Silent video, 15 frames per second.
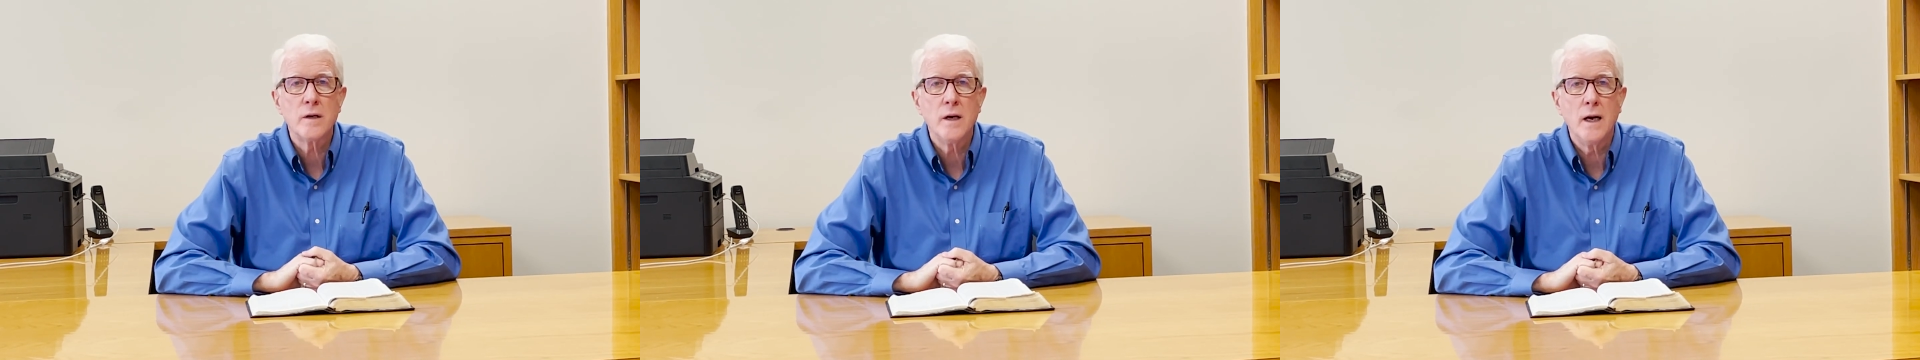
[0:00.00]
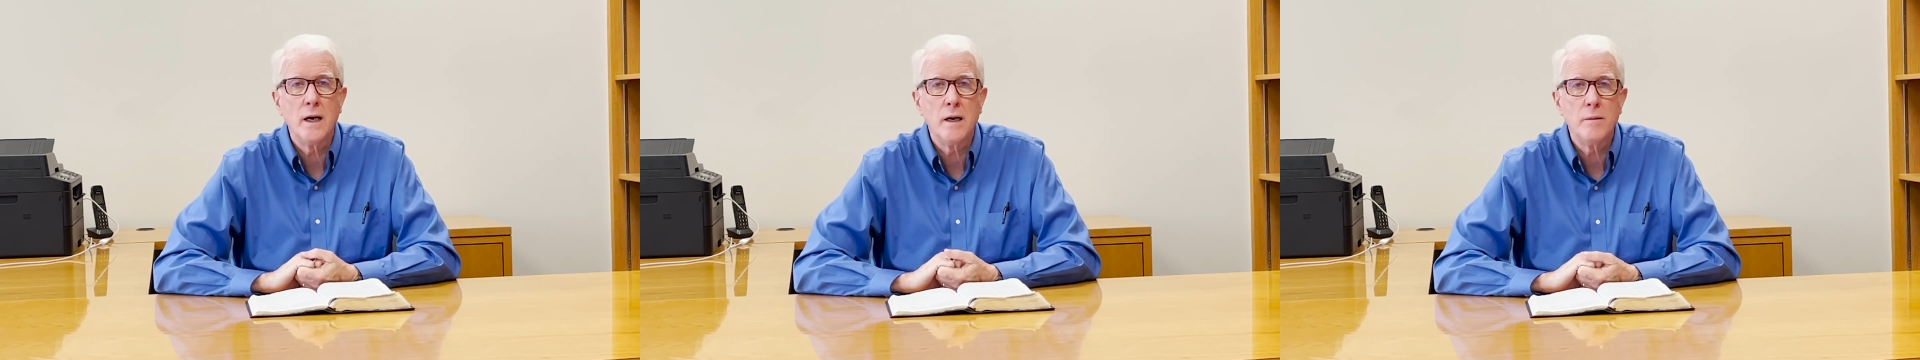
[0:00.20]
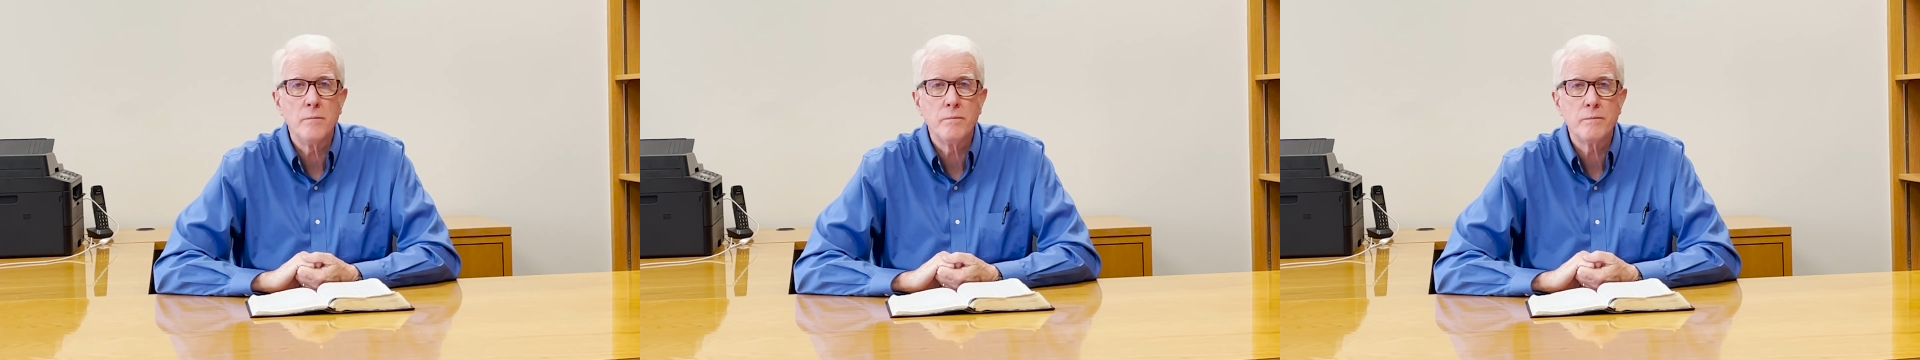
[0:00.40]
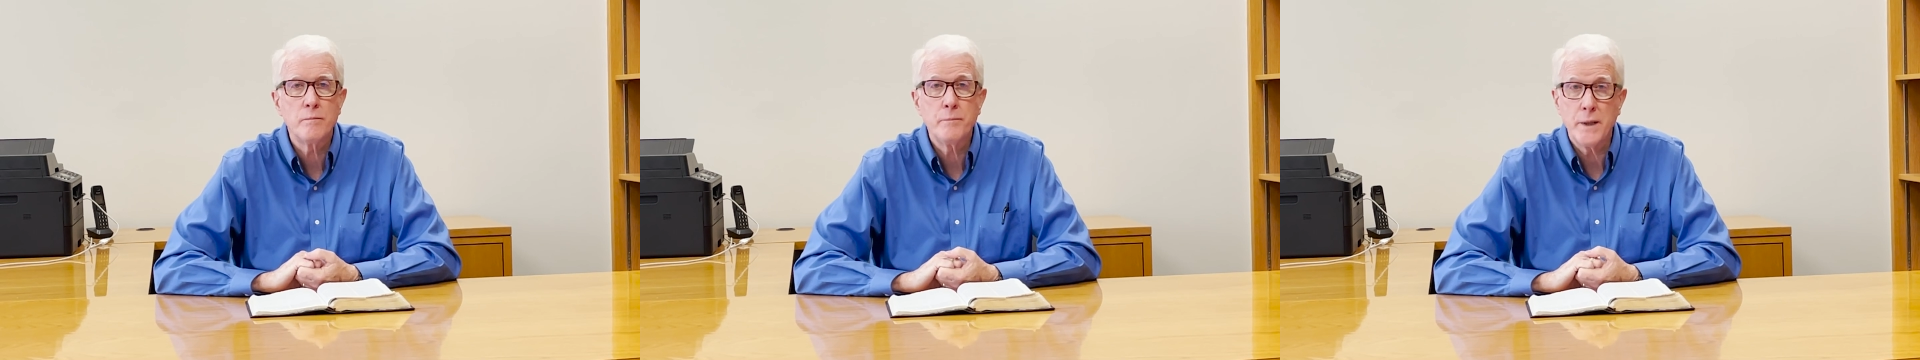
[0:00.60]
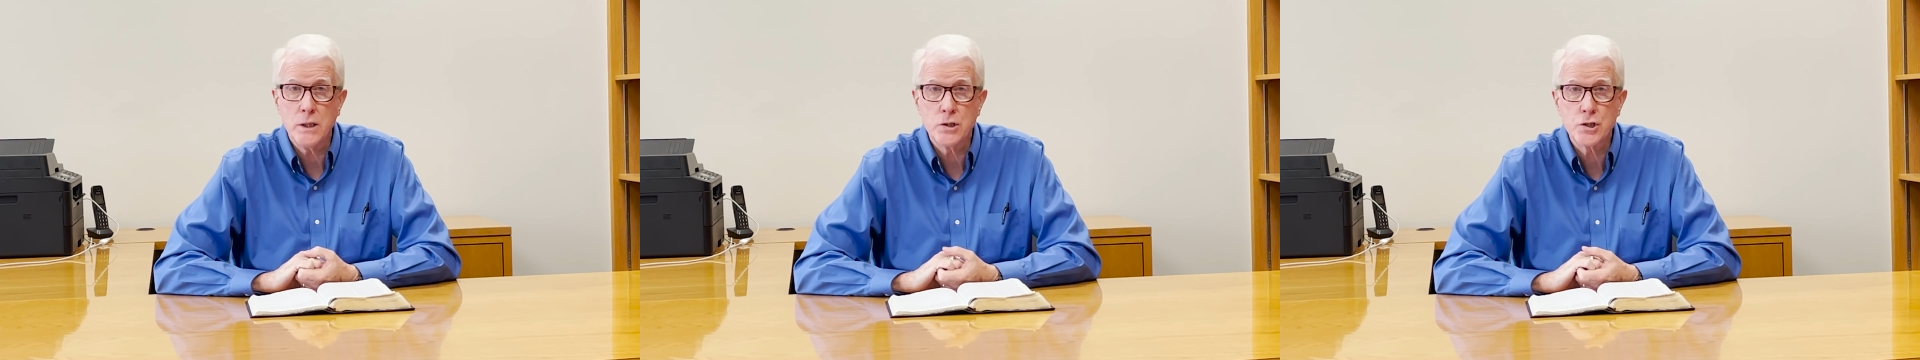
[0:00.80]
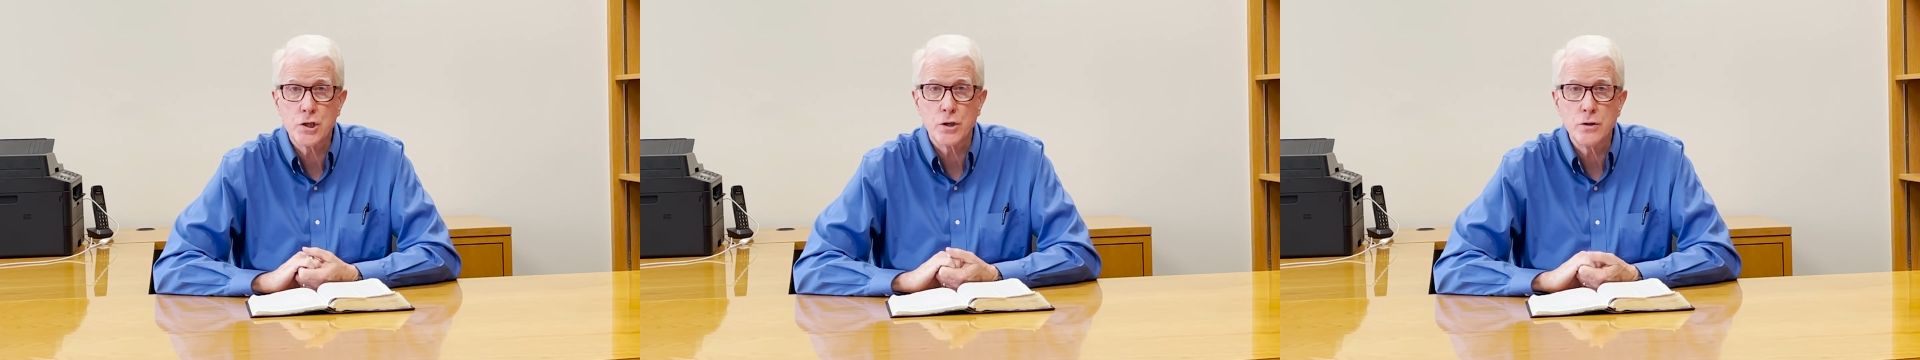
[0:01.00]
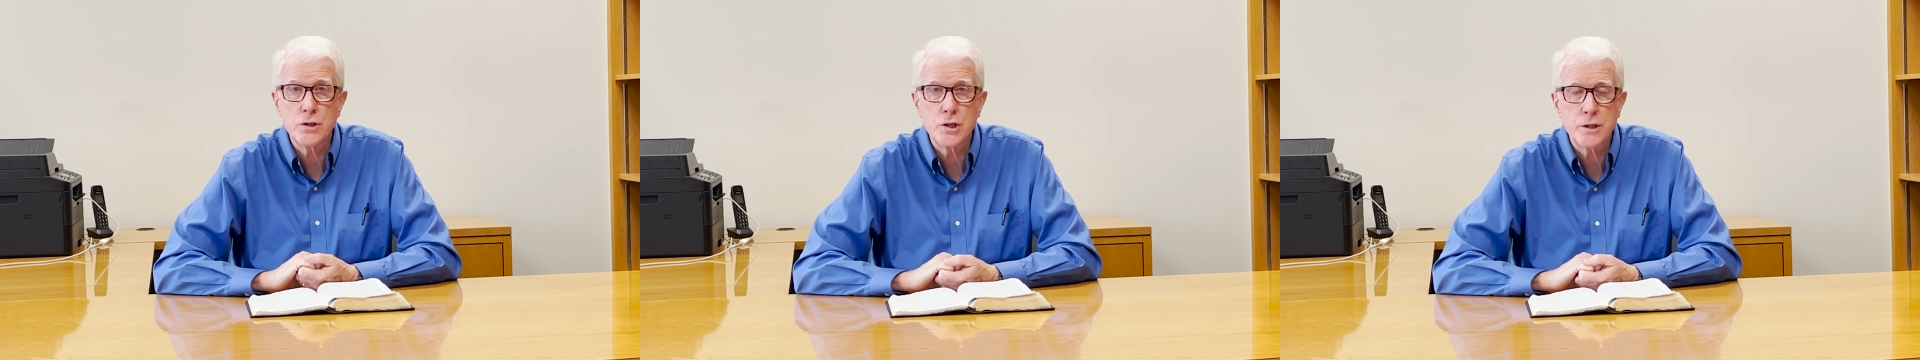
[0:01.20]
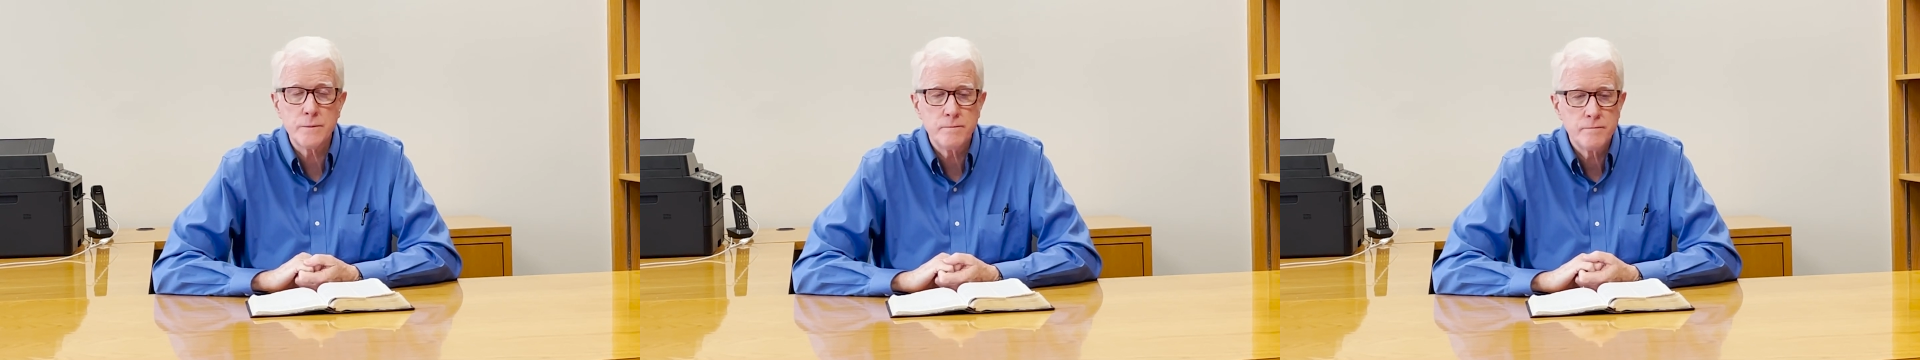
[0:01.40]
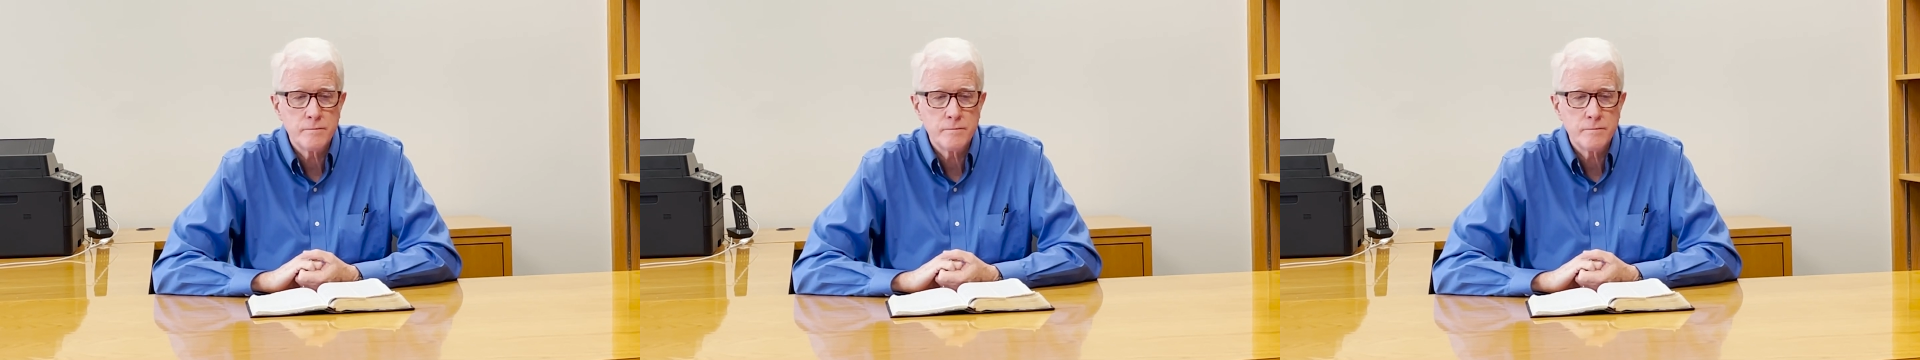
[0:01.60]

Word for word: um, Peace Church,